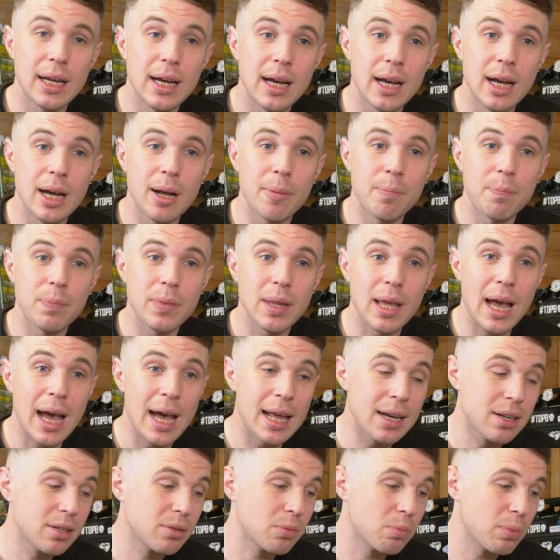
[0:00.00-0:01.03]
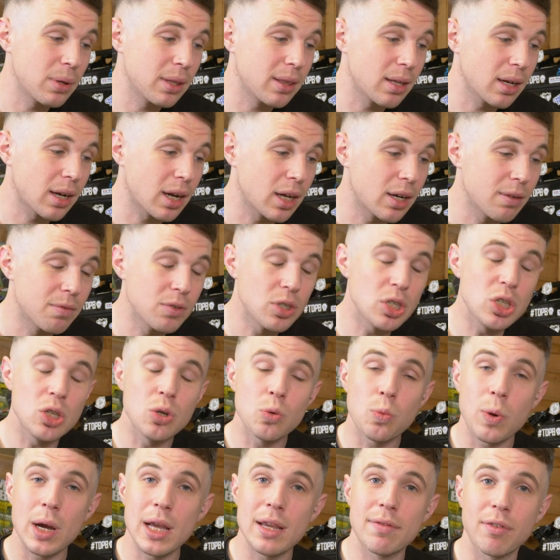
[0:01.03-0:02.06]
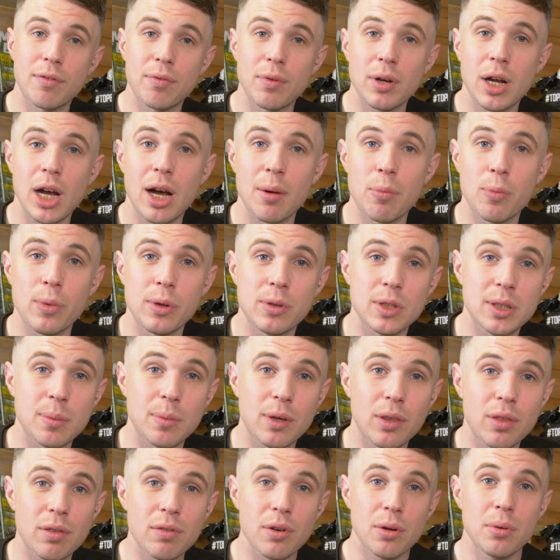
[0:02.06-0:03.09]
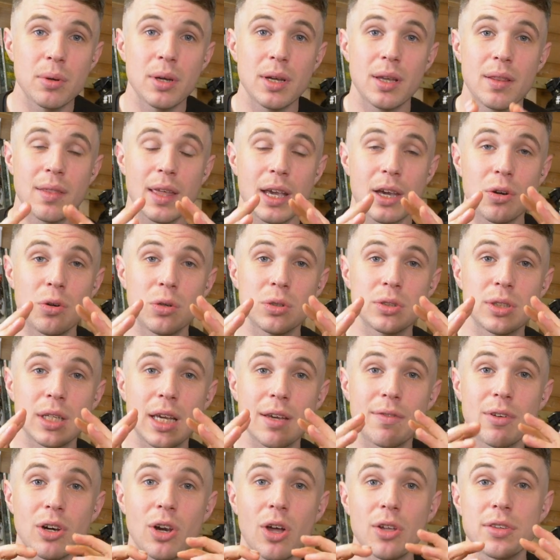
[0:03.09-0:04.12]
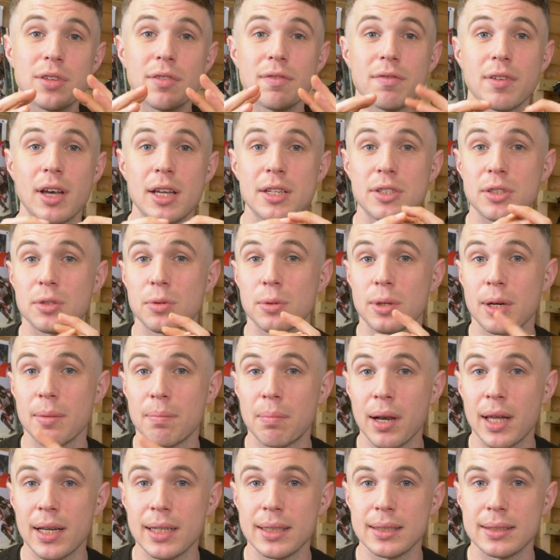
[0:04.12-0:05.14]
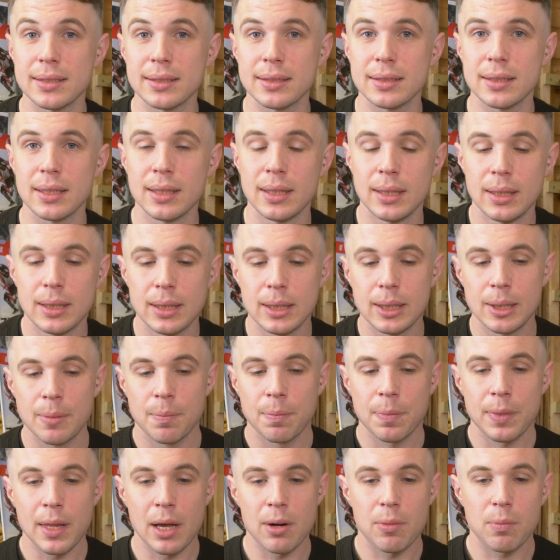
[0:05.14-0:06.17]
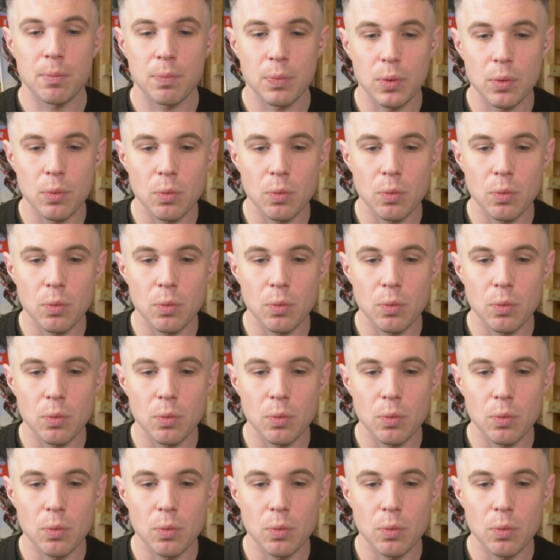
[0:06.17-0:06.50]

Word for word: and with a kind of new wave of carbon wheels coming through, they can also give a lot of vertical compliance. Now,